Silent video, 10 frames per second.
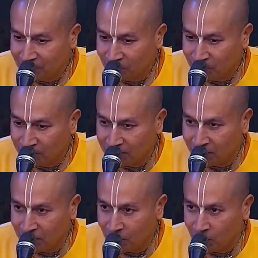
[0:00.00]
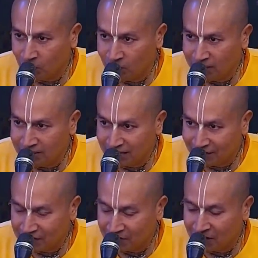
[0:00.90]
one will always
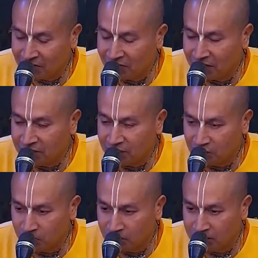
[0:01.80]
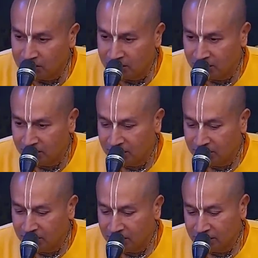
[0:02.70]
have some attraction towards
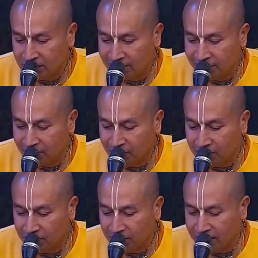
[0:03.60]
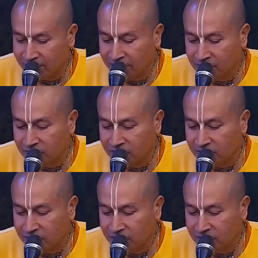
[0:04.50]
sinful life.